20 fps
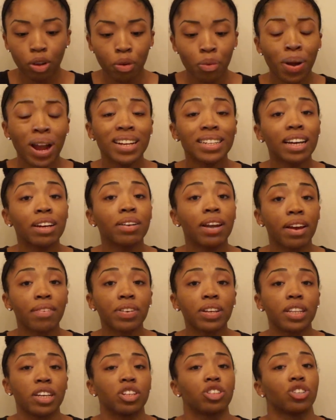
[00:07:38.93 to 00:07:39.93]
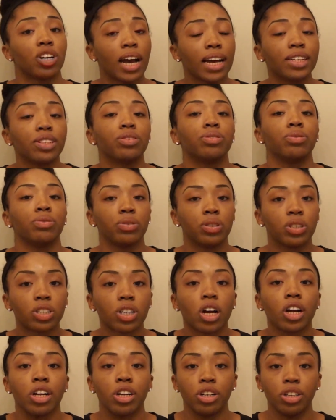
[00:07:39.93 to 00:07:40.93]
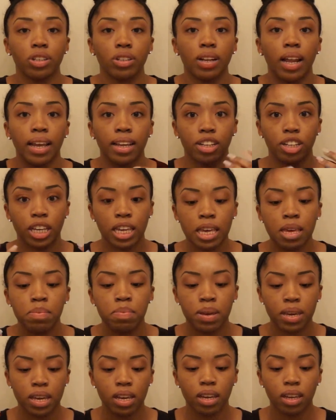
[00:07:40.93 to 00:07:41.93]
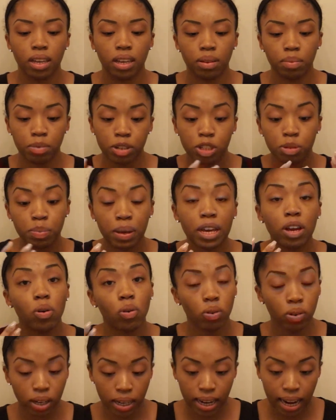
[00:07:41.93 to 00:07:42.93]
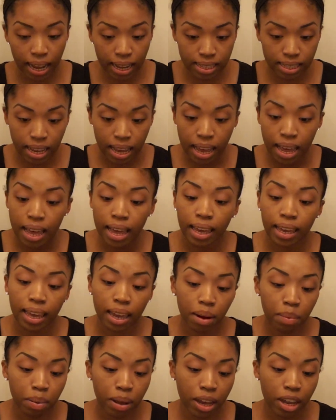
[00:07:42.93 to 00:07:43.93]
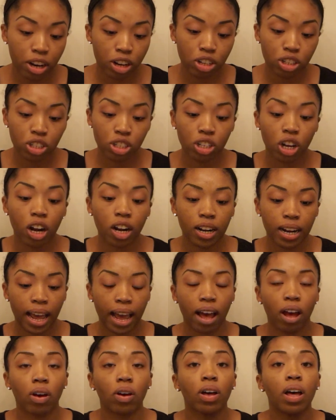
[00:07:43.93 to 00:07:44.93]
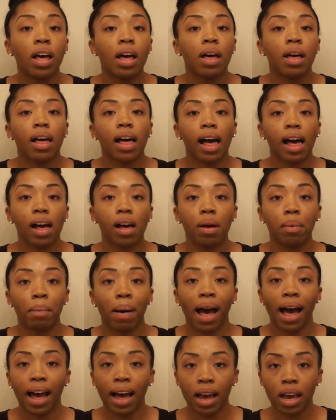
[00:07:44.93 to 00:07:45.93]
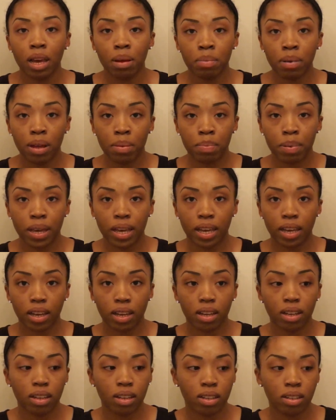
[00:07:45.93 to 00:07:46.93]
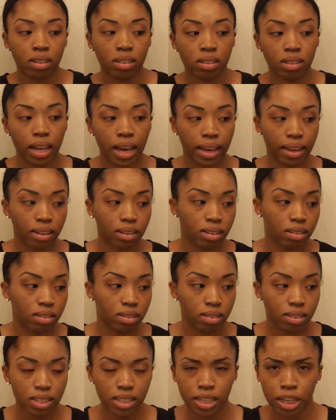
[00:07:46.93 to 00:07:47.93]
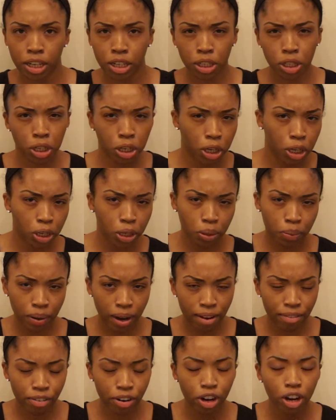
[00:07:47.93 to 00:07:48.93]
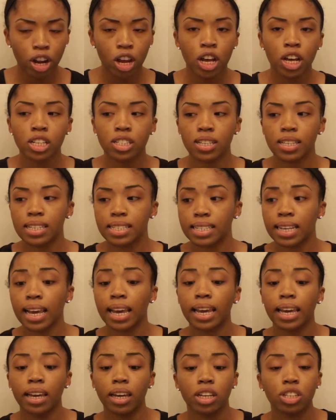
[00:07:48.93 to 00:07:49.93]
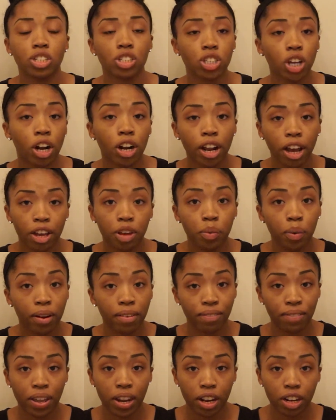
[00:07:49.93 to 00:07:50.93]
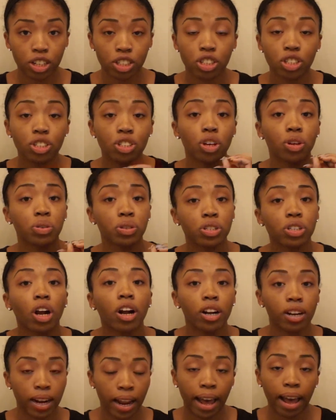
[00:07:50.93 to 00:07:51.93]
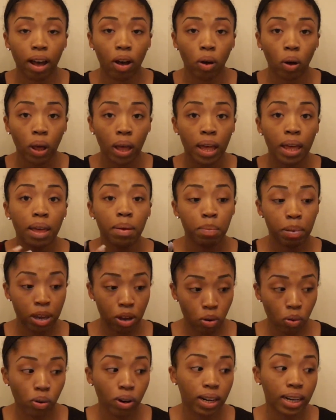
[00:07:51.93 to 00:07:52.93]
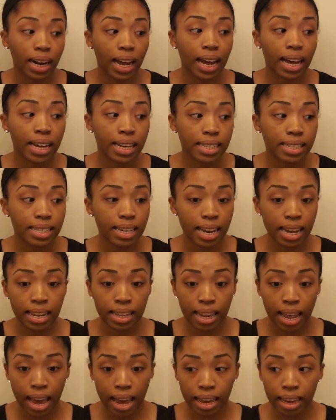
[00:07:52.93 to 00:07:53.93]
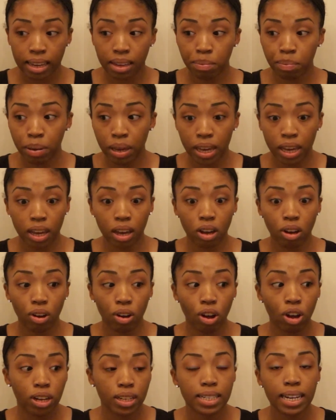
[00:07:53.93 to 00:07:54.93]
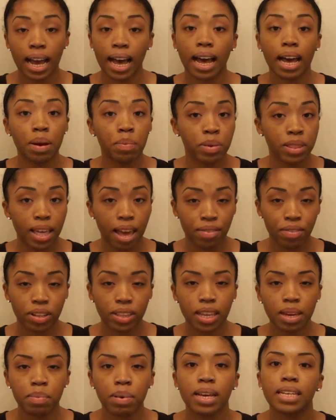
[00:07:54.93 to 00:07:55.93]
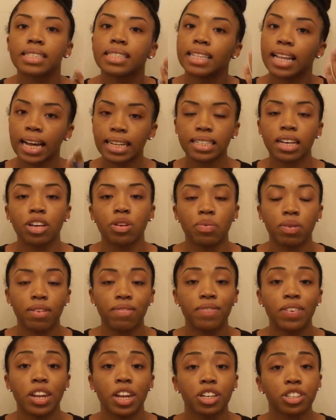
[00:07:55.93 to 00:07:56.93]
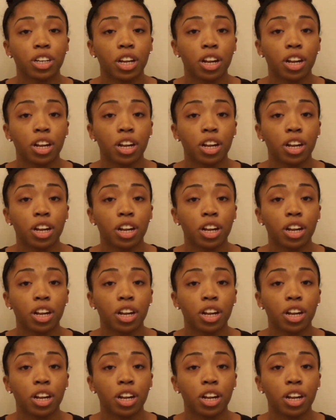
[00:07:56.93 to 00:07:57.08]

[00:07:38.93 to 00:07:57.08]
Write down everything. Try to start like being organized. Get a planner, start now. I'm a big like stickler or whatever to the saying, start how you want to finish. So start now, being organized and like being on time with everything, because that's how you want to finish.